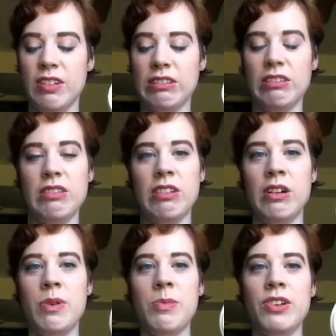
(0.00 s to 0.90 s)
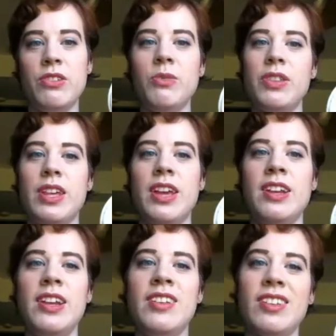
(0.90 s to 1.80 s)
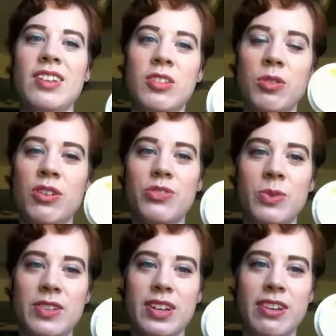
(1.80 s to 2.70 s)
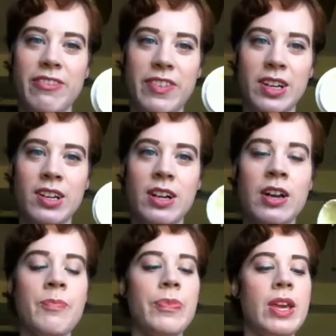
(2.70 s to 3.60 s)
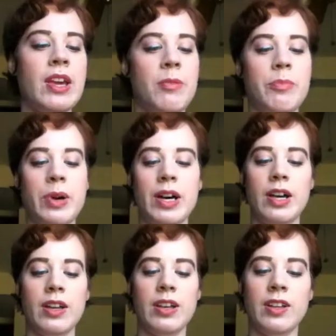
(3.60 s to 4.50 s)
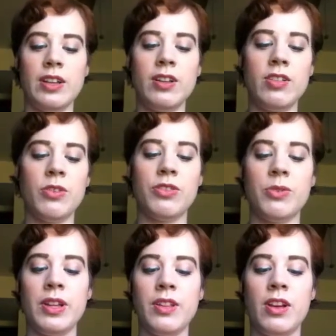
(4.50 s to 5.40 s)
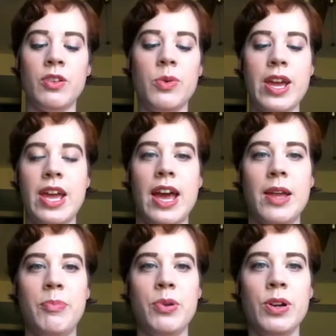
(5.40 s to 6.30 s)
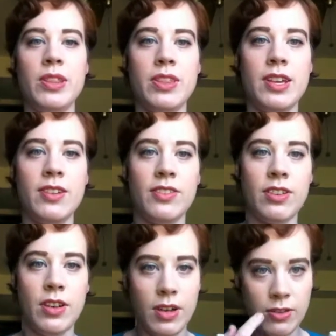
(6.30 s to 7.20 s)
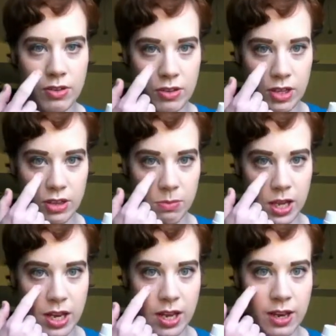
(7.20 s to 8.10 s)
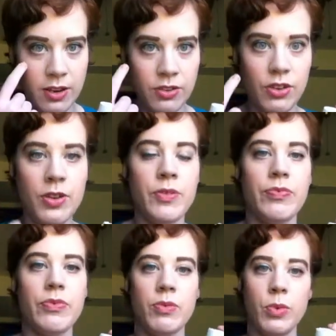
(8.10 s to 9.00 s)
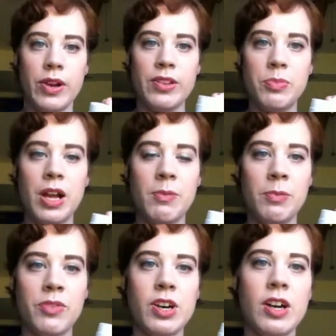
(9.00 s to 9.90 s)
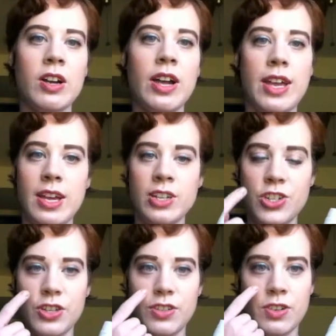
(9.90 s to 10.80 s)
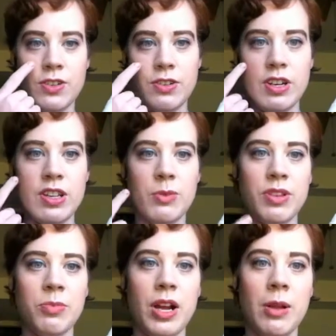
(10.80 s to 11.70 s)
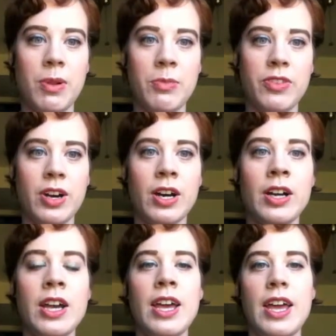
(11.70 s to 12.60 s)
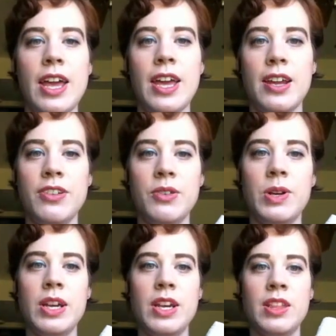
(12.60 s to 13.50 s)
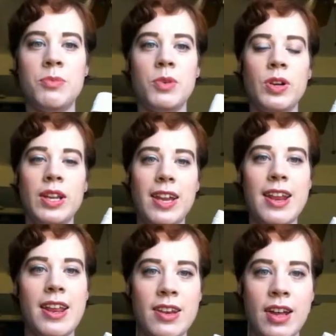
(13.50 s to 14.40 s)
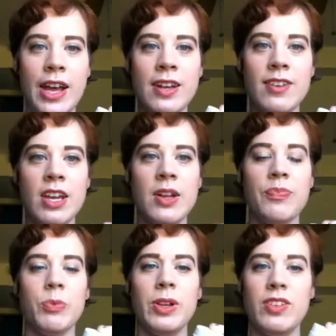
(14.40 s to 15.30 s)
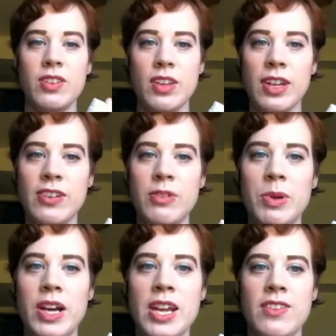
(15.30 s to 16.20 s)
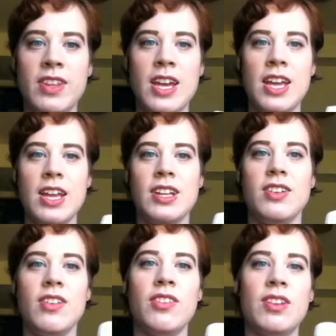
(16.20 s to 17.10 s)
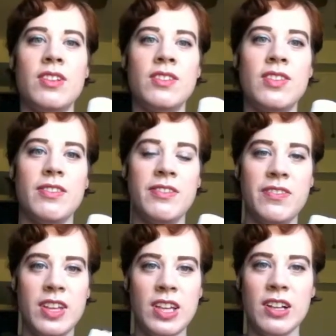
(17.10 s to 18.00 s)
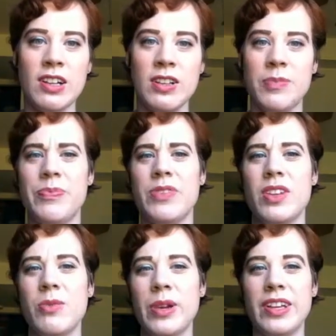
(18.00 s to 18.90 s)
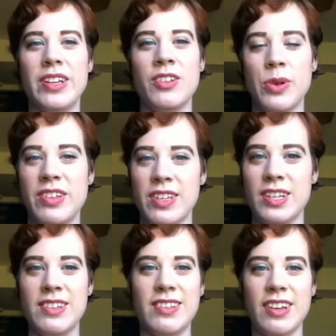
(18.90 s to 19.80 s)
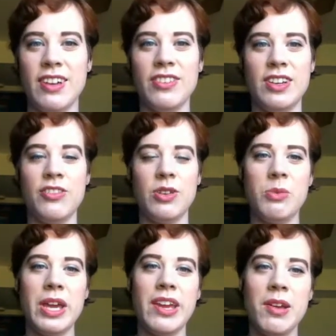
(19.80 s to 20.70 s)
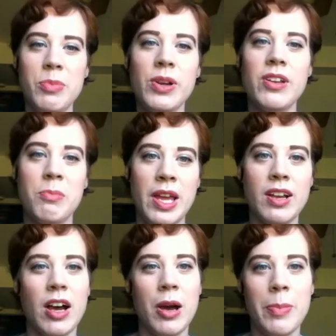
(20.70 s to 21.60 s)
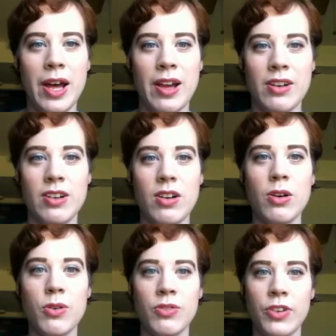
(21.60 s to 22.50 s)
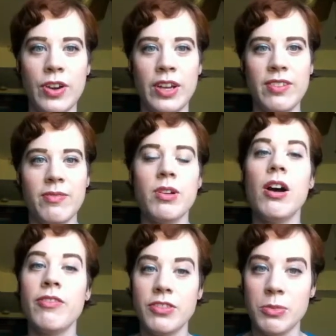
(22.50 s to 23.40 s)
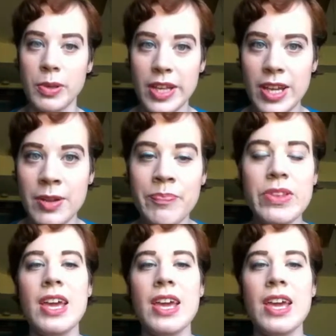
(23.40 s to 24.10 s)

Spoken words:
and you're like, oh, what am I doing with that? And it is a little gross when it's on your finger, but a little goes a really long way. I put this underneath my eyes where the problems are and just underneath where the problems are, and I do it in the morning and at night. What's nice about it is that it doesn't feel really greasy and disgusting, so you can put your makeup on over it comfortably,